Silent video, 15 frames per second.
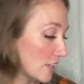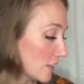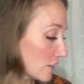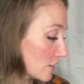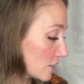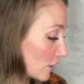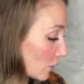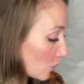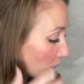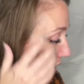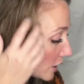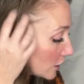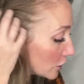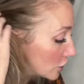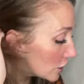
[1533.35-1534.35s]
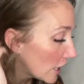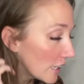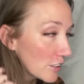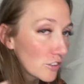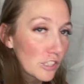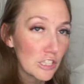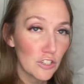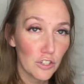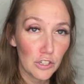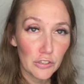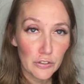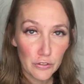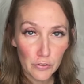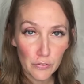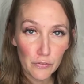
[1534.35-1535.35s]
So she actually
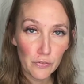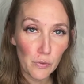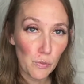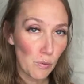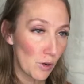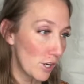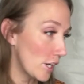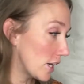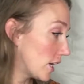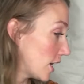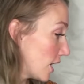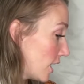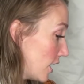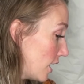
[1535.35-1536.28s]
turns 4,